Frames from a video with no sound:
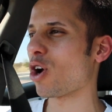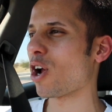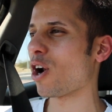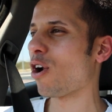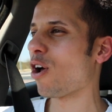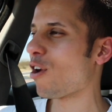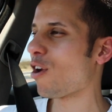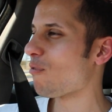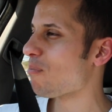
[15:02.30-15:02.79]
got
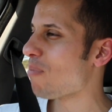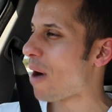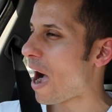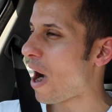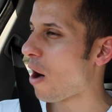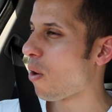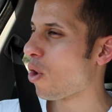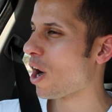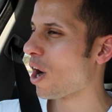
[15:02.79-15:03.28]
a lot of
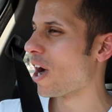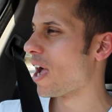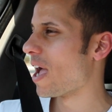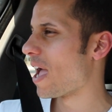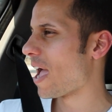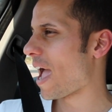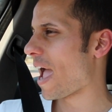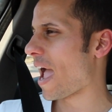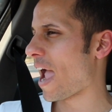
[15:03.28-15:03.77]
power,
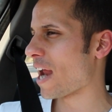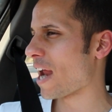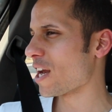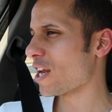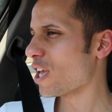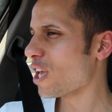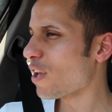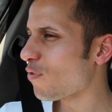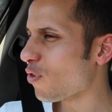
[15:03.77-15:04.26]
and
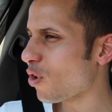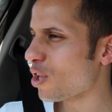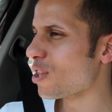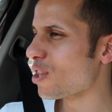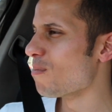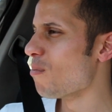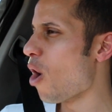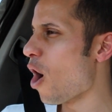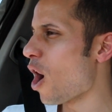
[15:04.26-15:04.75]
if you're in
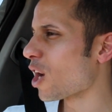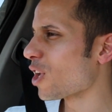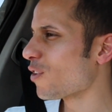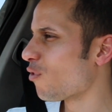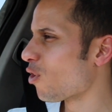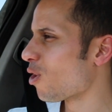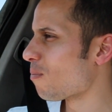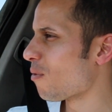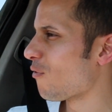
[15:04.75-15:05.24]
the market
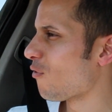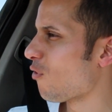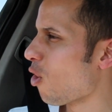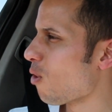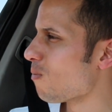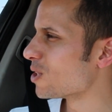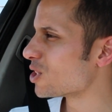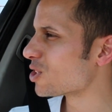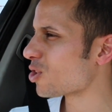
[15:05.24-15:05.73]
for a
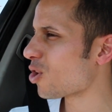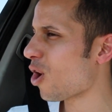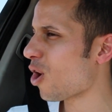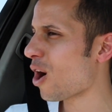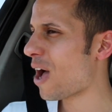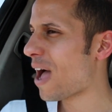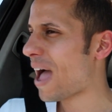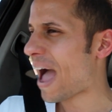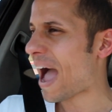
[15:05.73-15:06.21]
performance
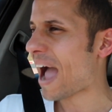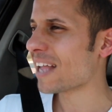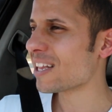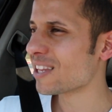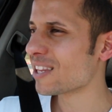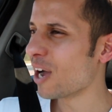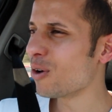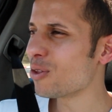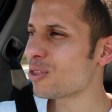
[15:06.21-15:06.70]
car, I
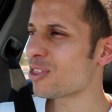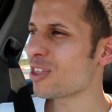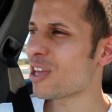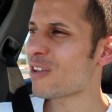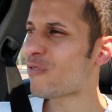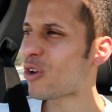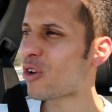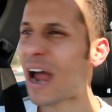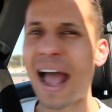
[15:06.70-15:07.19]
don't
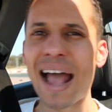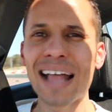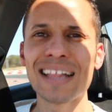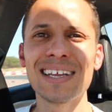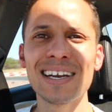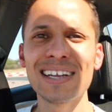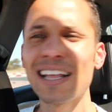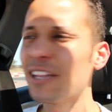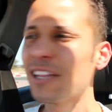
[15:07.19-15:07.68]
think for
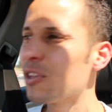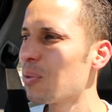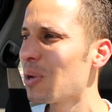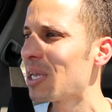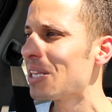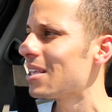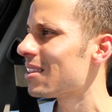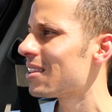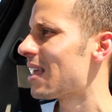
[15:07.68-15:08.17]

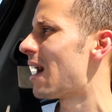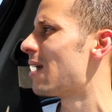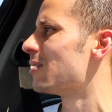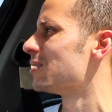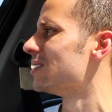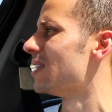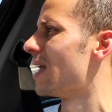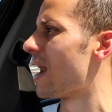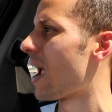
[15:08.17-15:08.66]

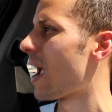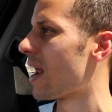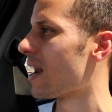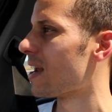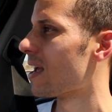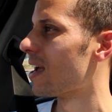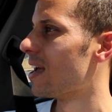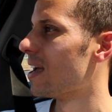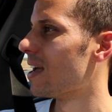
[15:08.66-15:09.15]
120,000
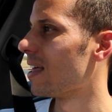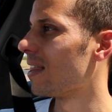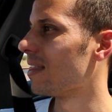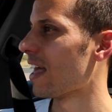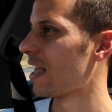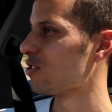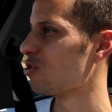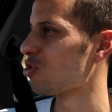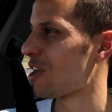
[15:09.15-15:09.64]
rand
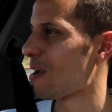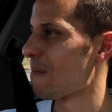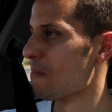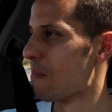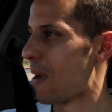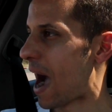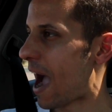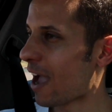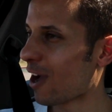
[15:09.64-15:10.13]
that you can
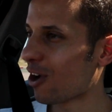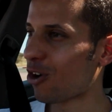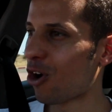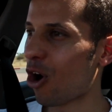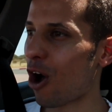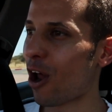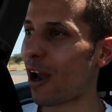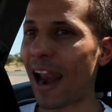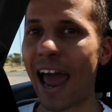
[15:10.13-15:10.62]
buy a
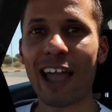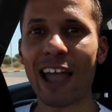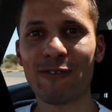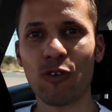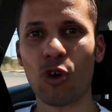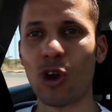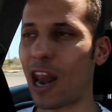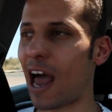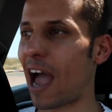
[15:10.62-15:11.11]
car like
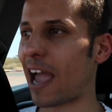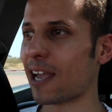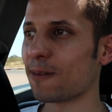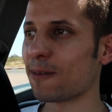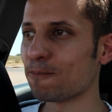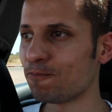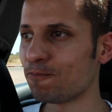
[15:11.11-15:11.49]
for like